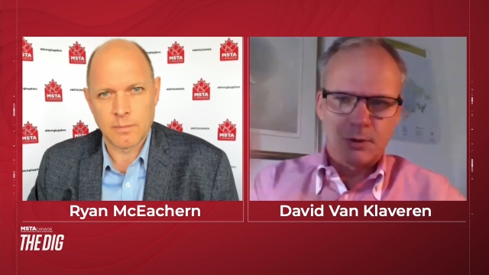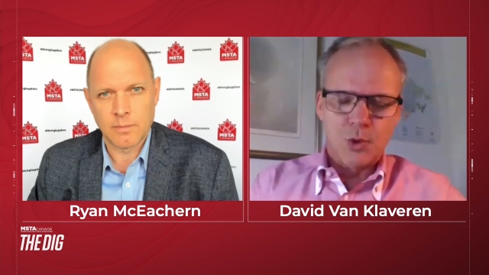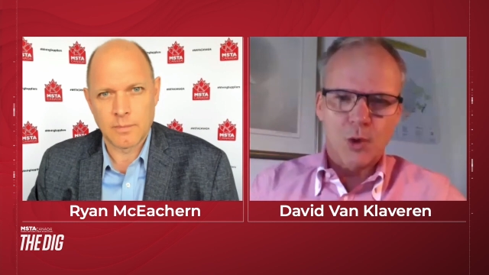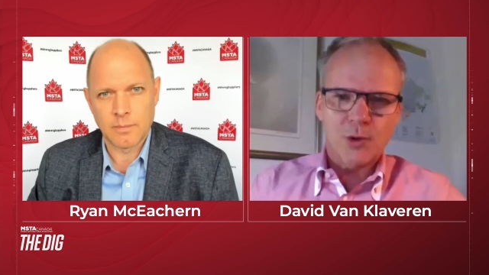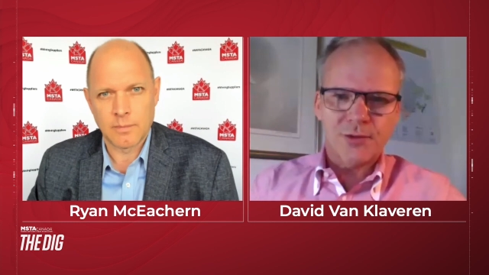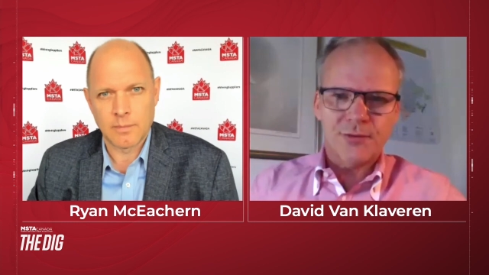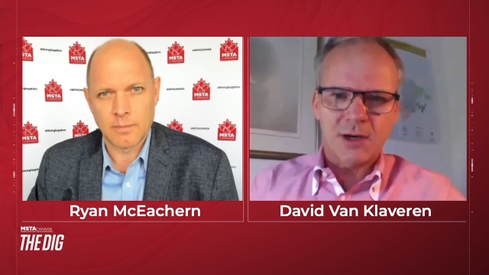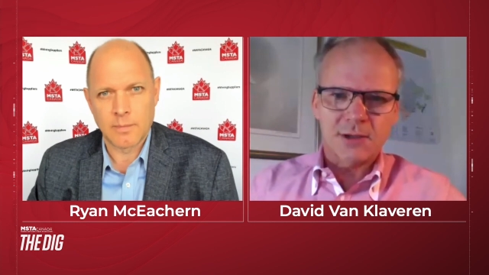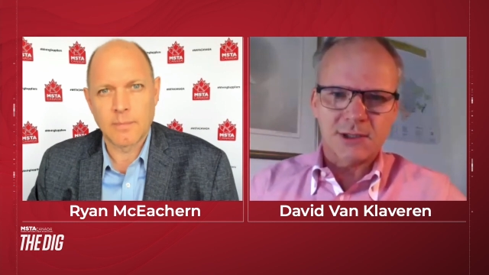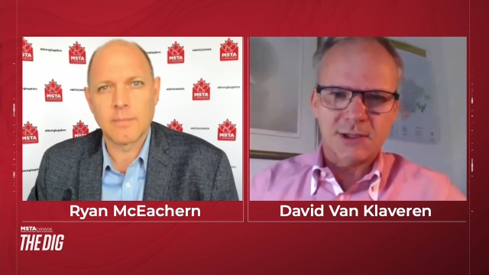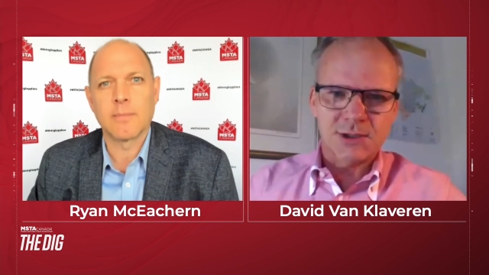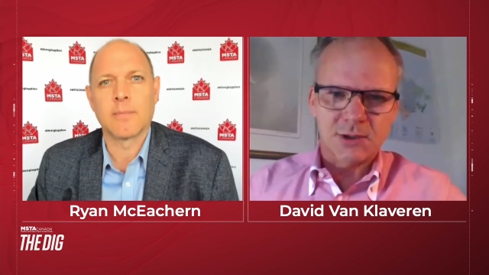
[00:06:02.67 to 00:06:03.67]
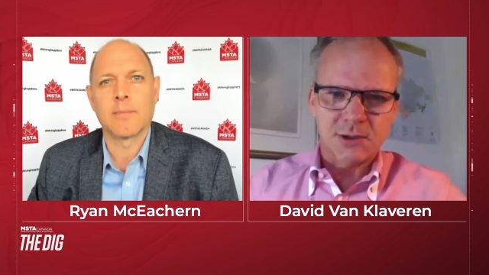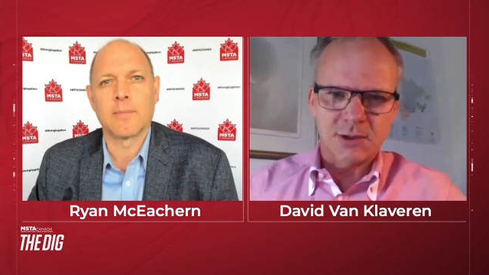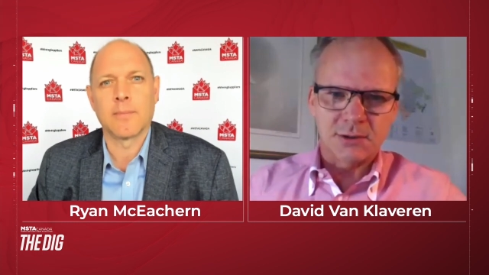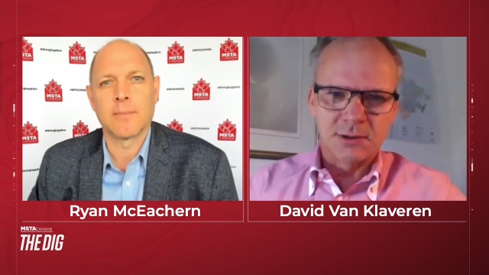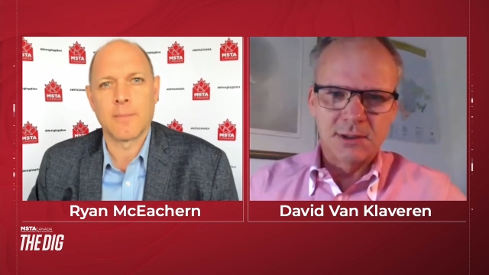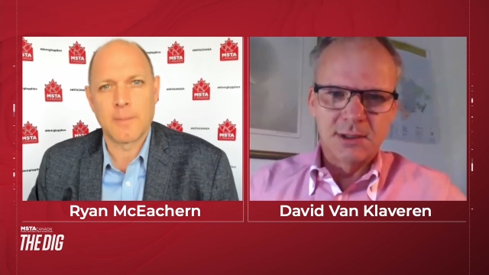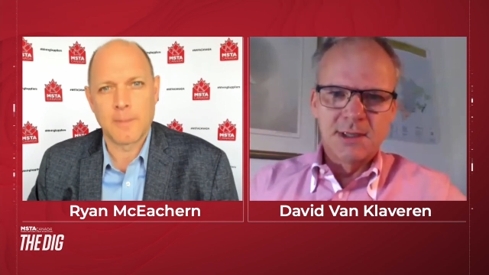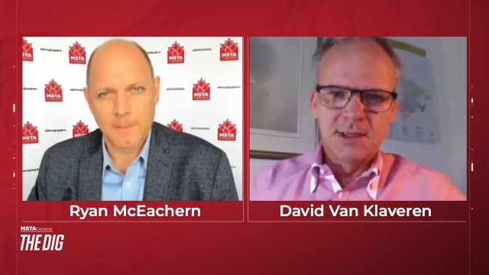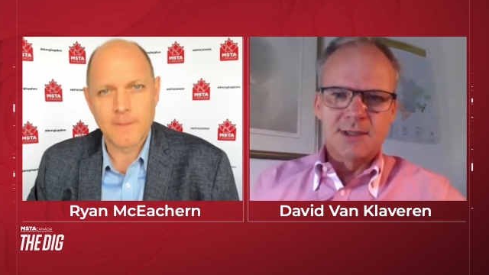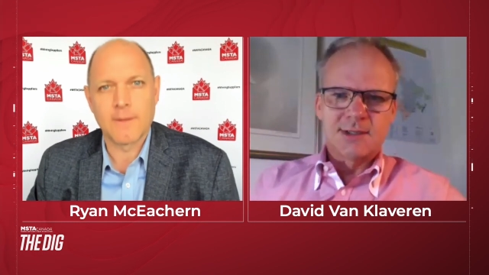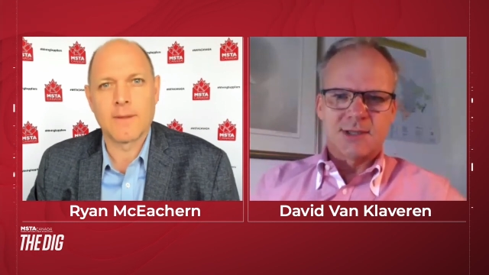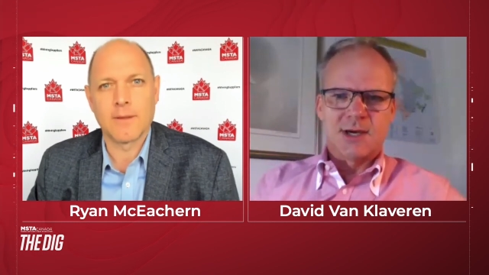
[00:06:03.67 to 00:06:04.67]
Speaker 1: north of the Arctic Circle.
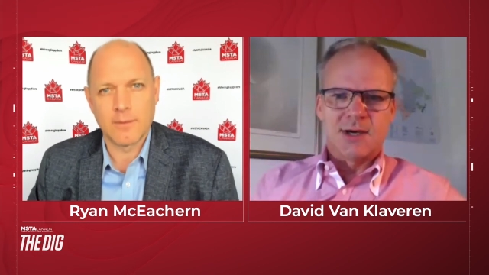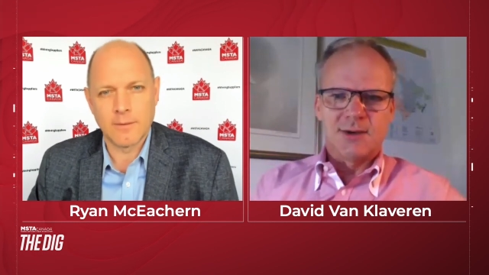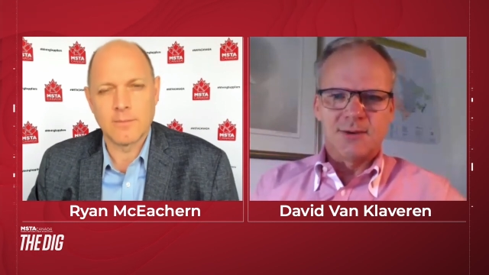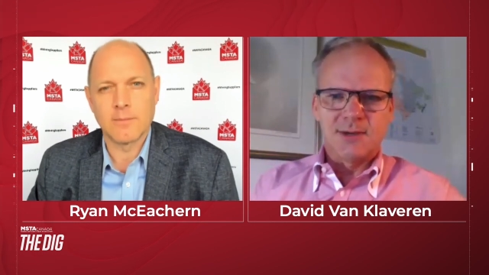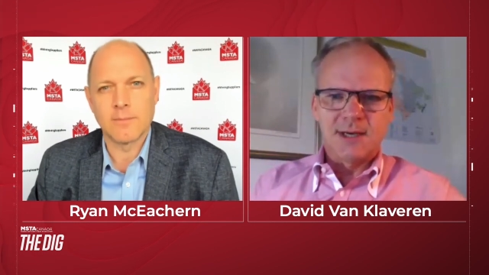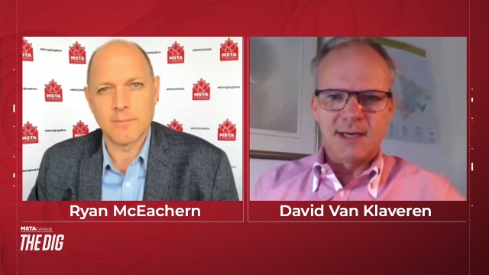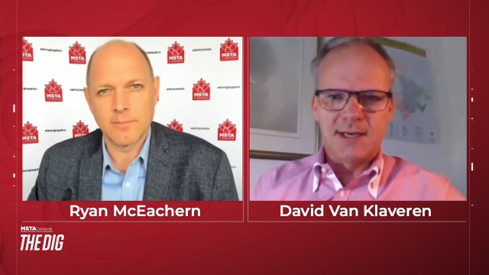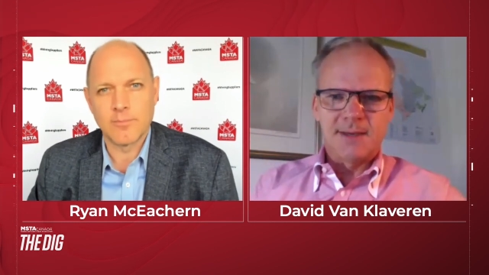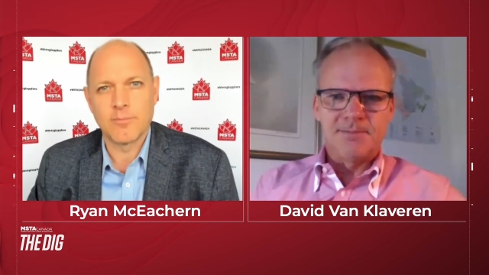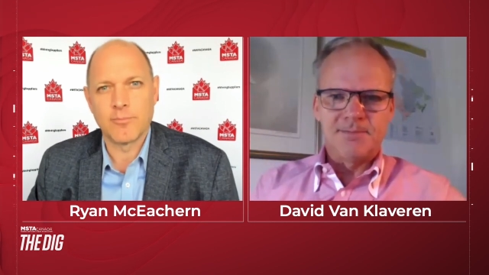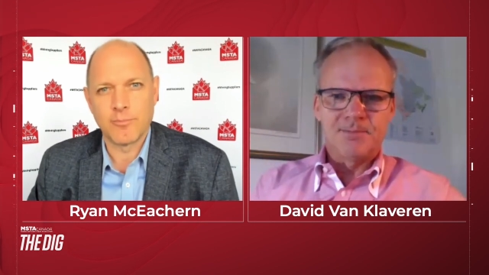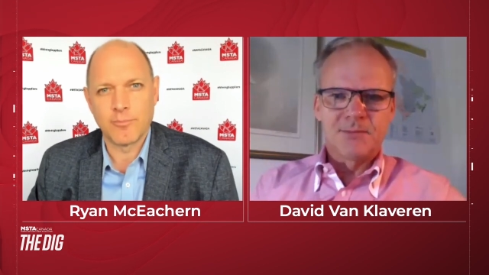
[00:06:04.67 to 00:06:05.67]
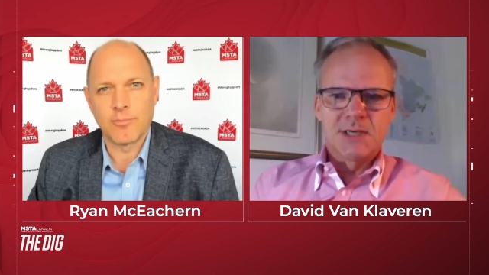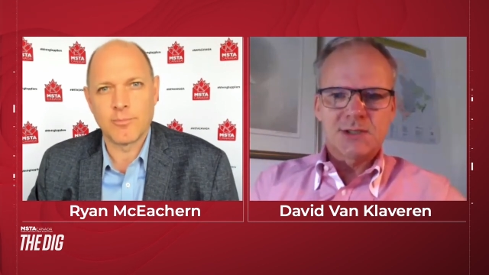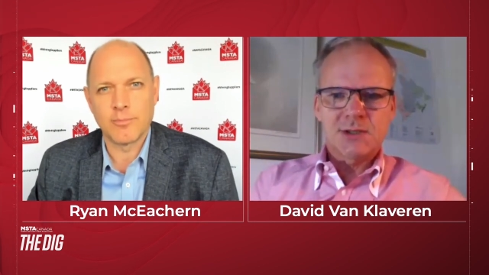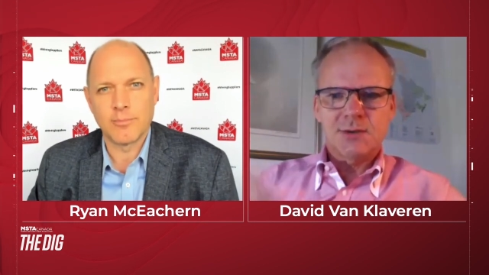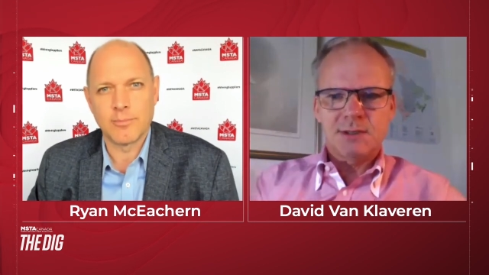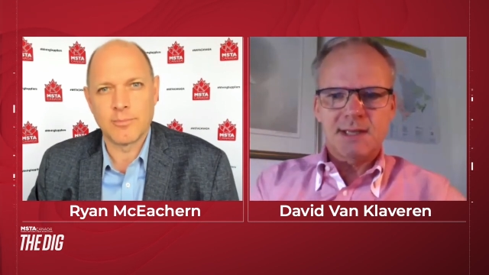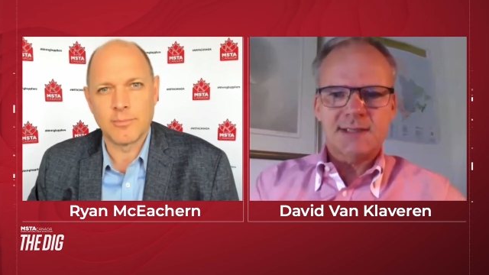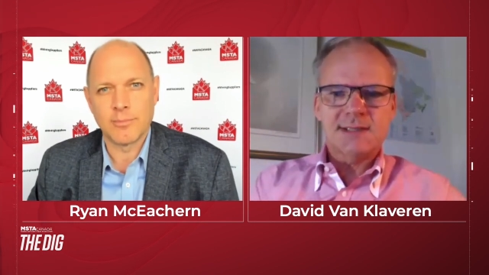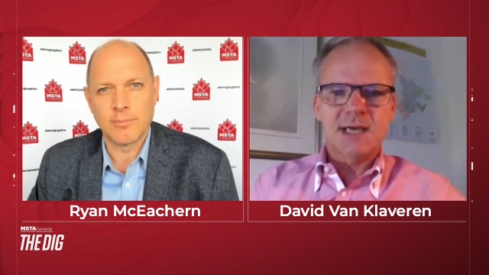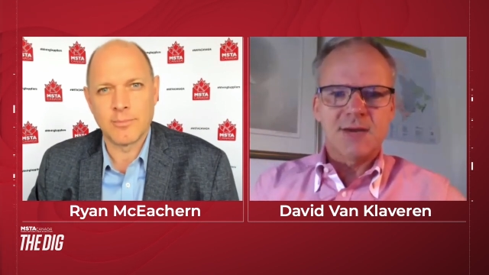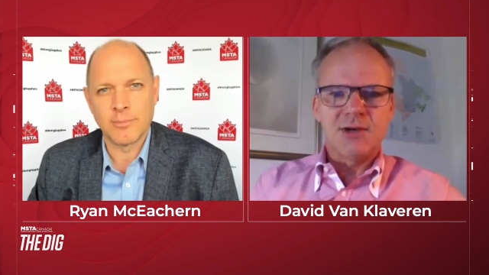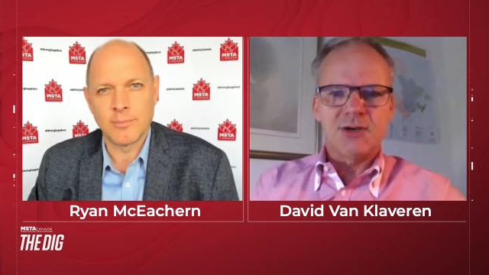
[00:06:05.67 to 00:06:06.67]
So, um, so that's kind
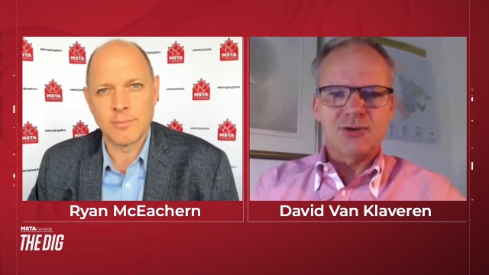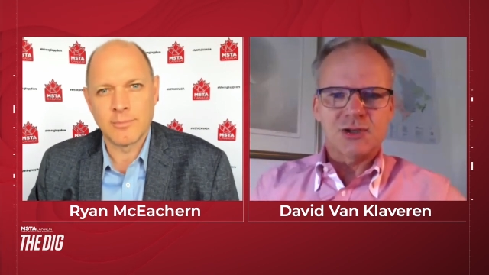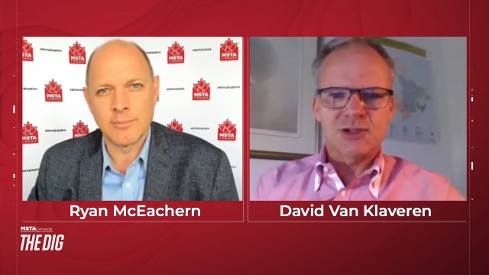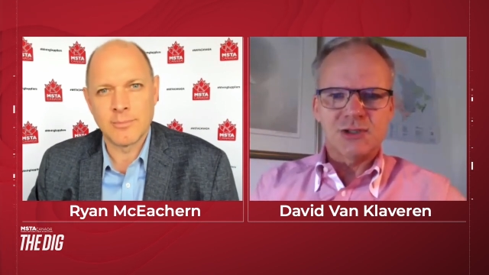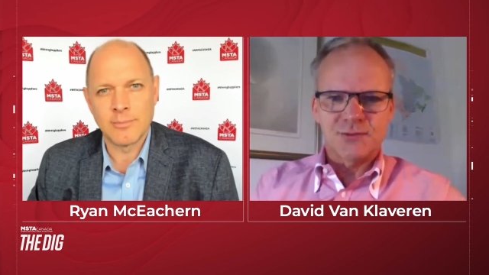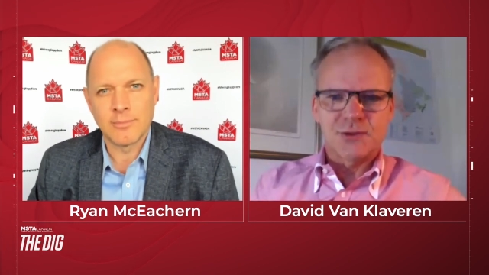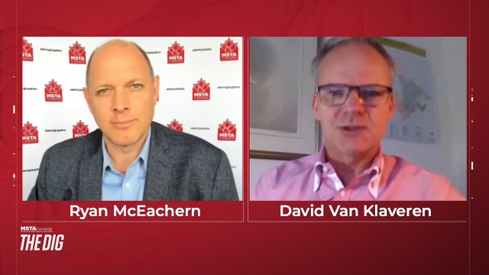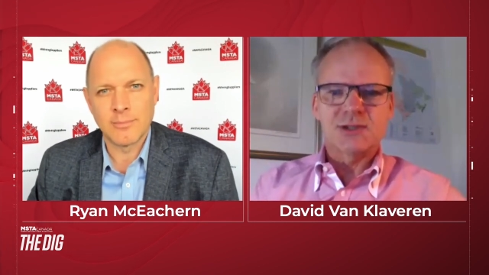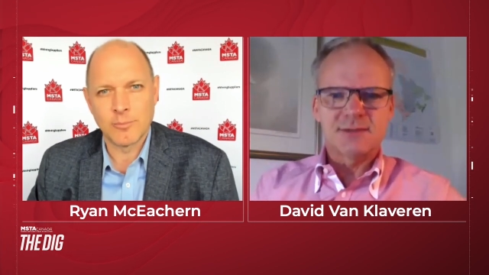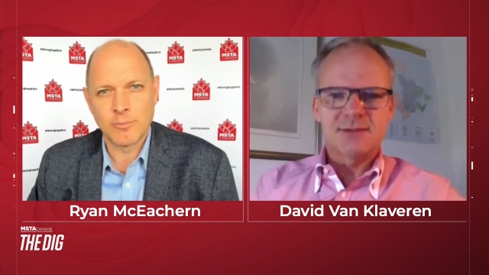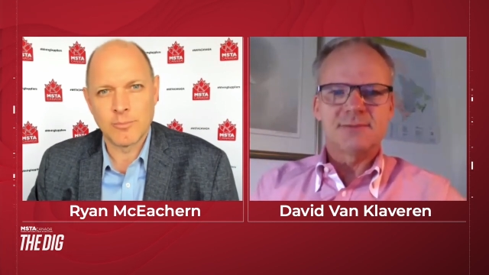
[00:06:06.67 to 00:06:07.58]
of an interesting first,